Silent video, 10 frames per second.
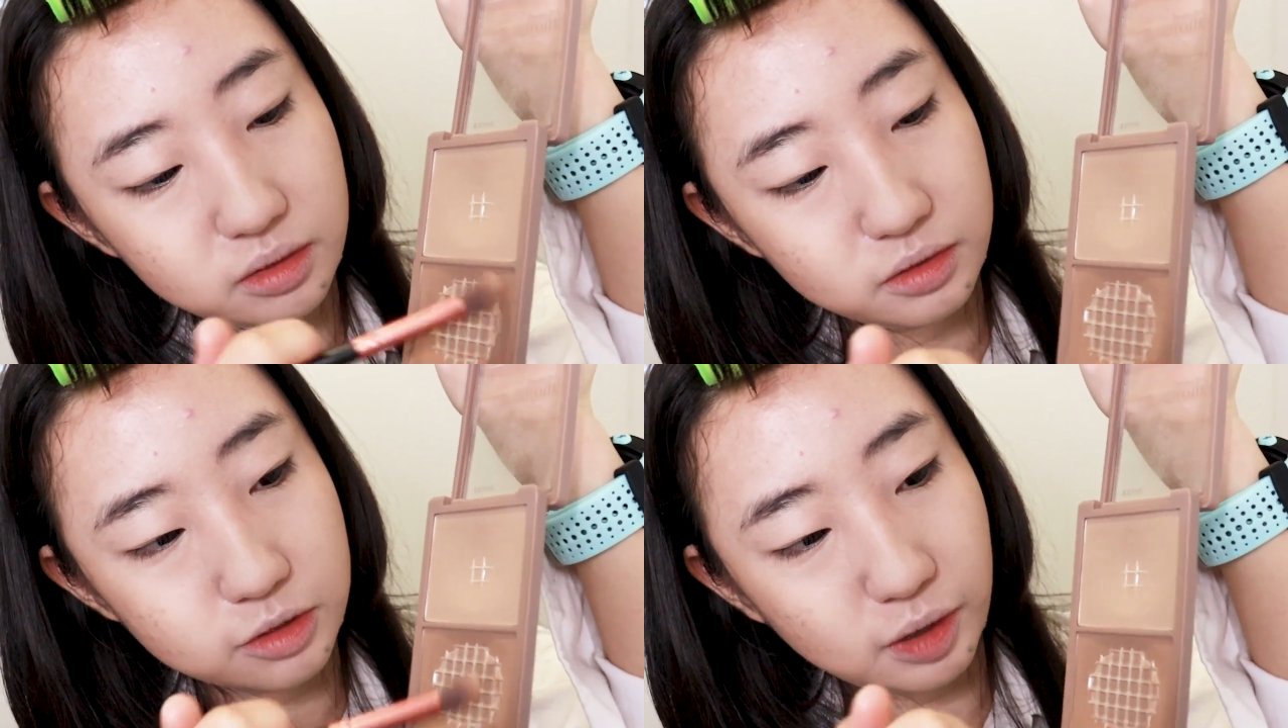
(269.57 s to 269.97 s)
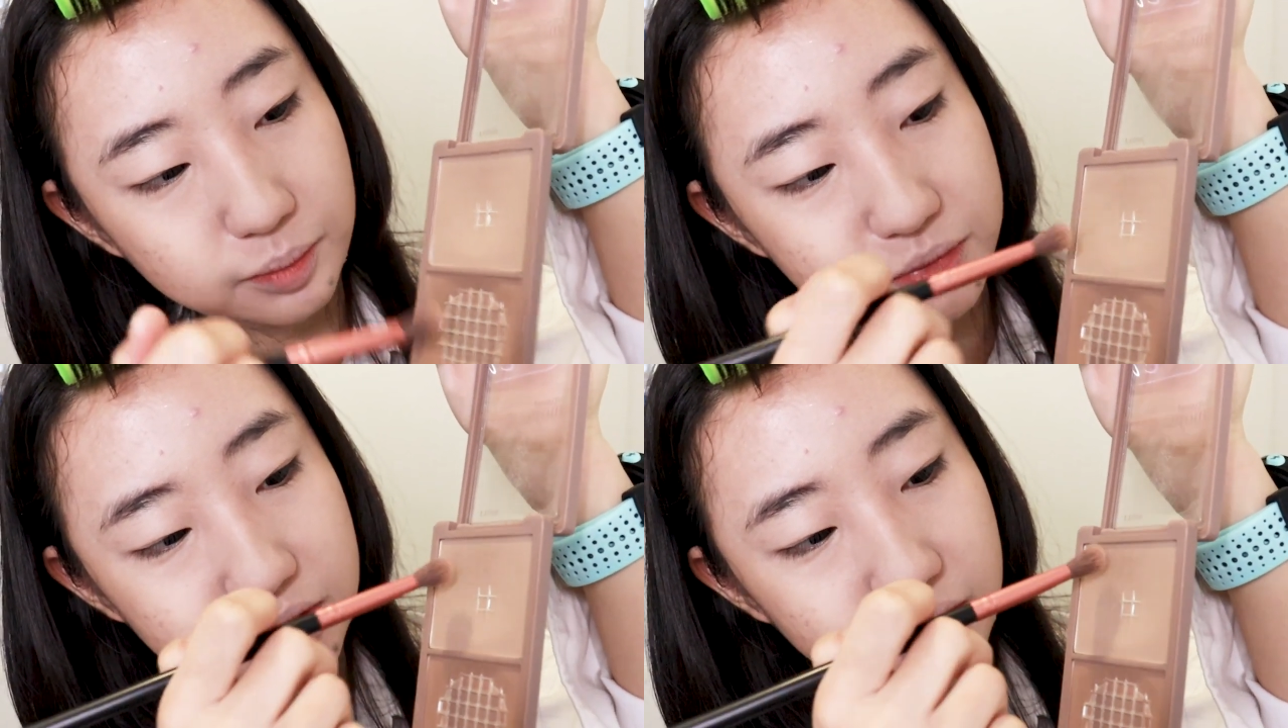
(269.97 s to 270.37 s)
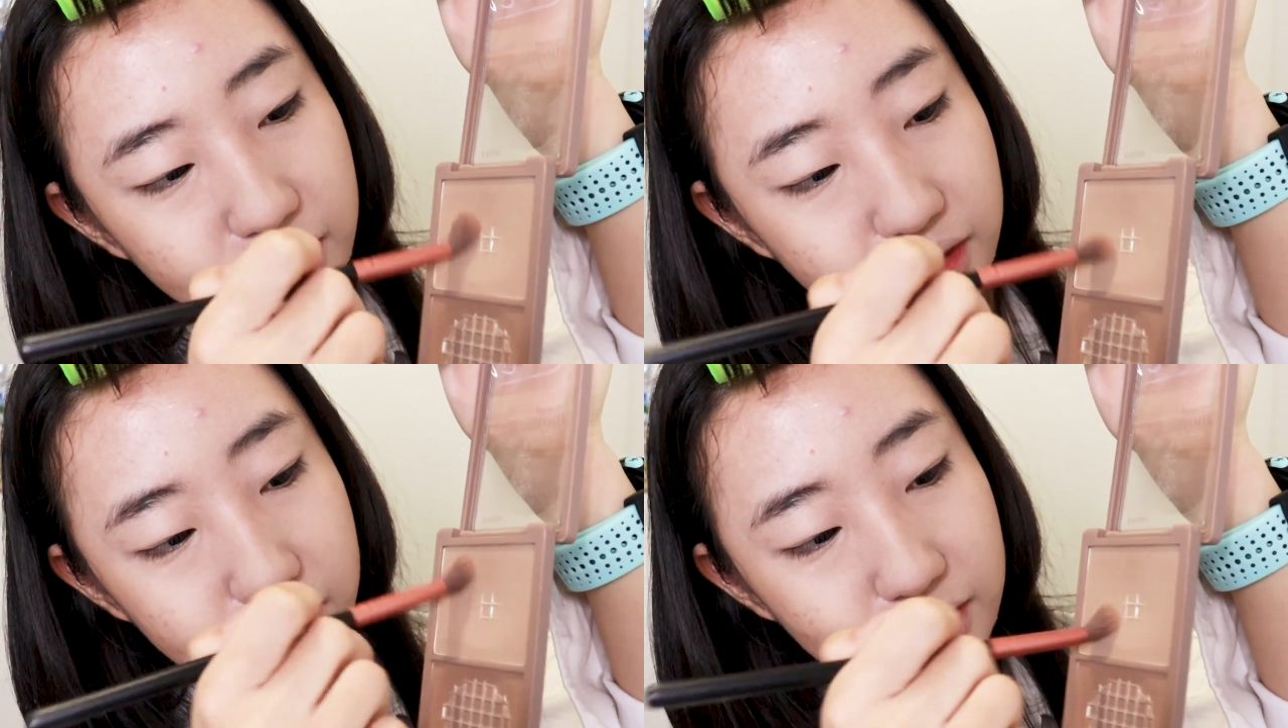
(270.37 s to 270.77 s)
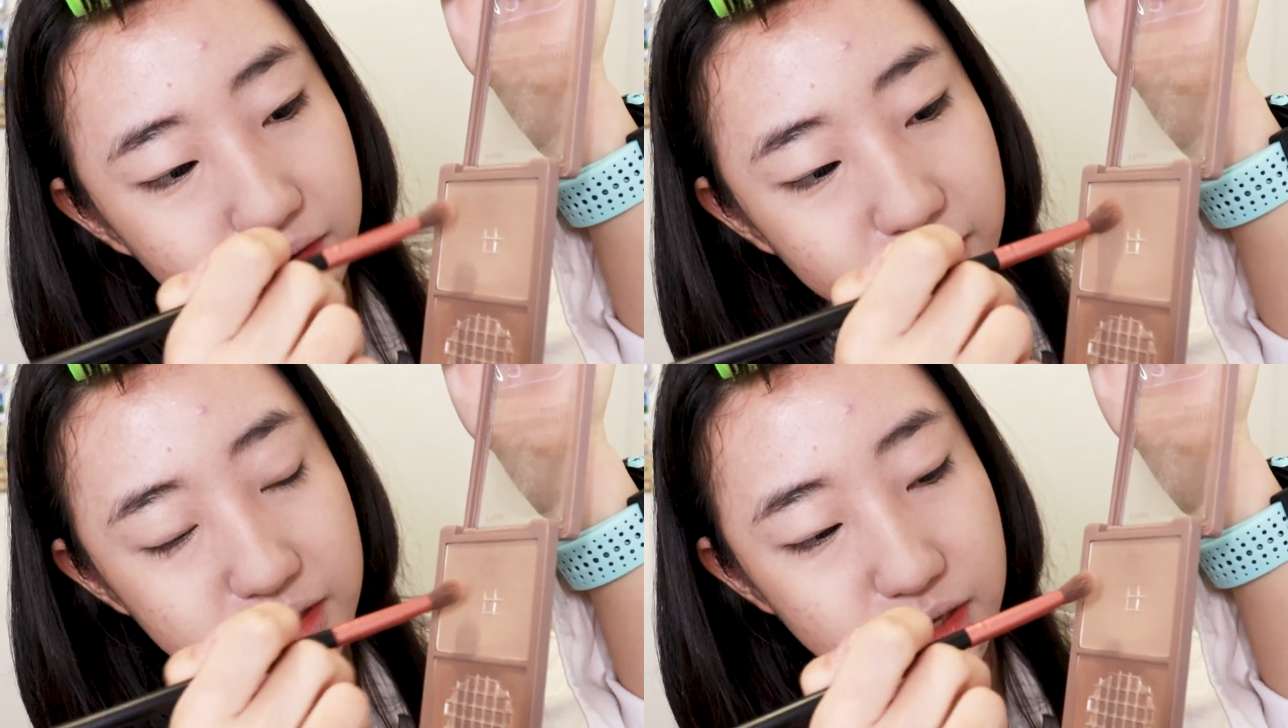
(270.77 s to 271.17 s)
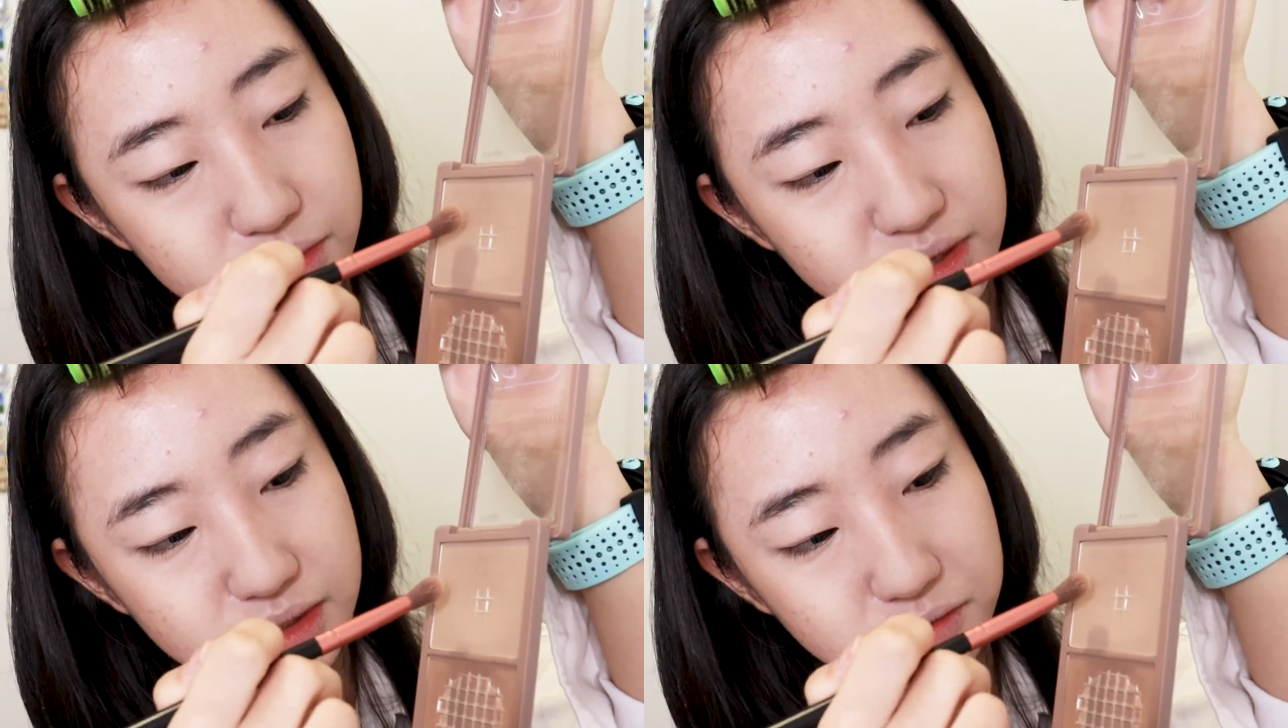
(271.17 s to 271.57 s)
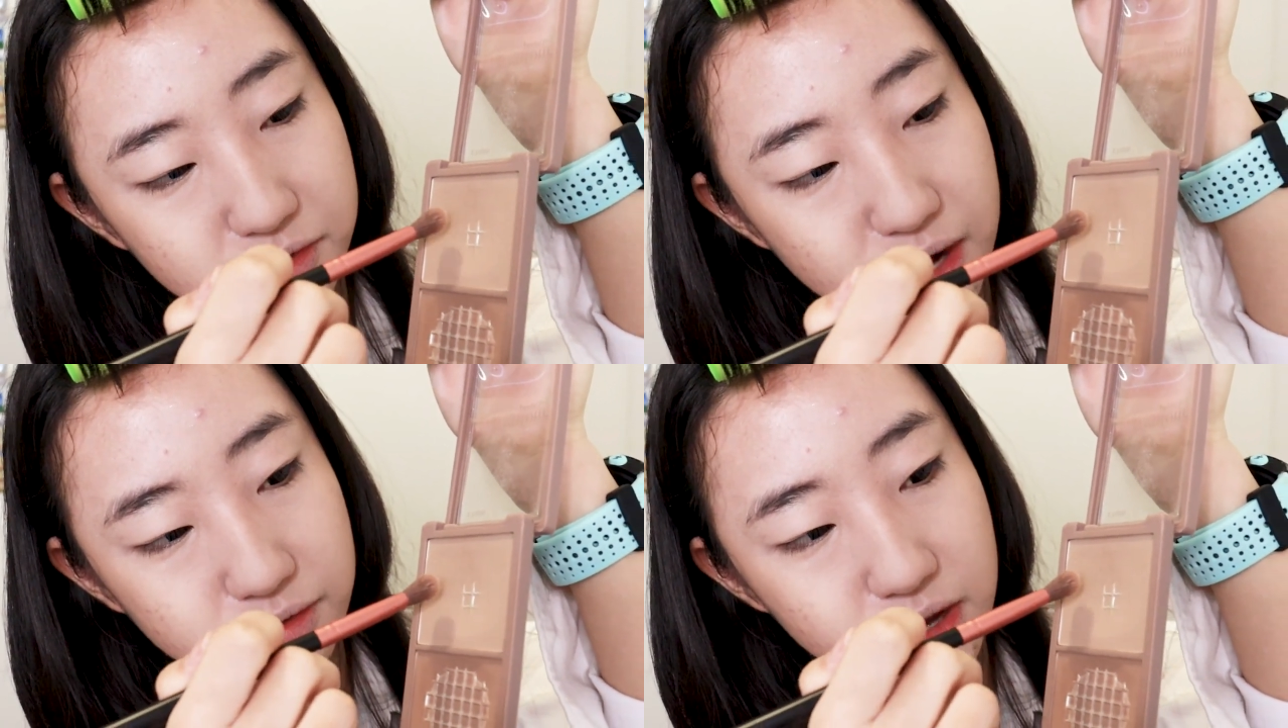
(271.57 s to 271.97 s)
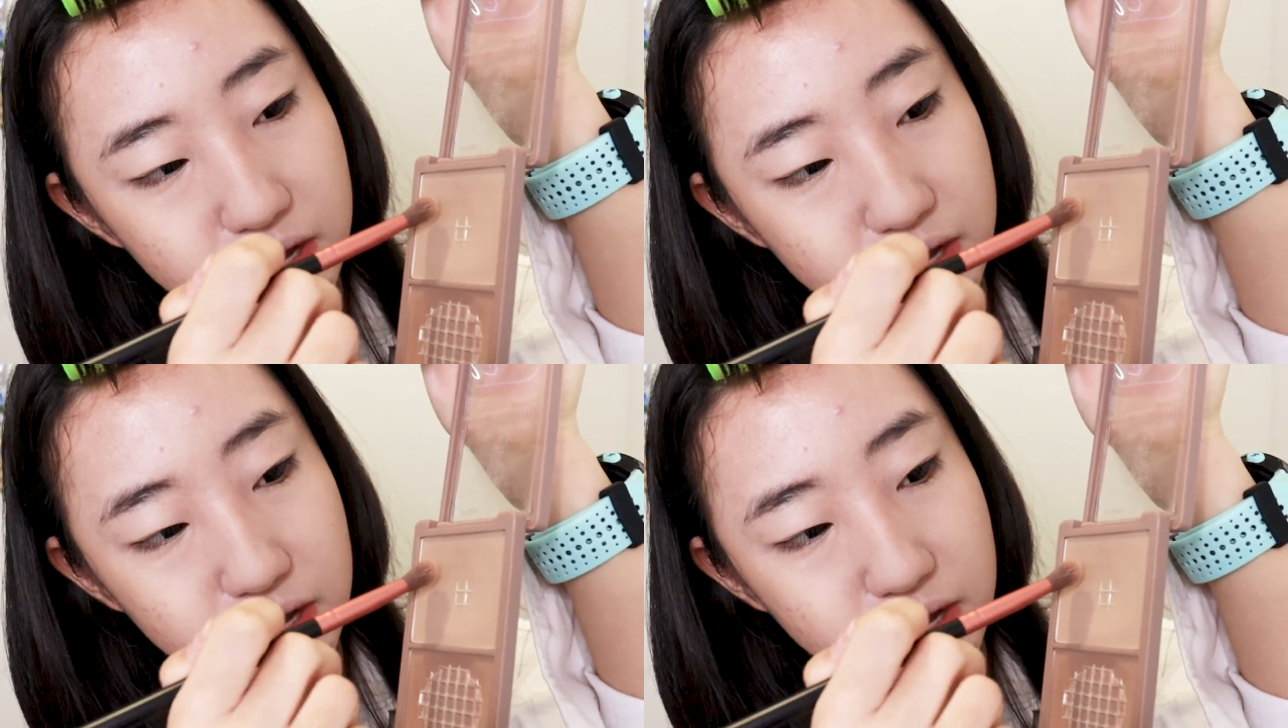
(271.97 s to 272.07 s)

swipes, and then, well, that's not 3, that's like 5,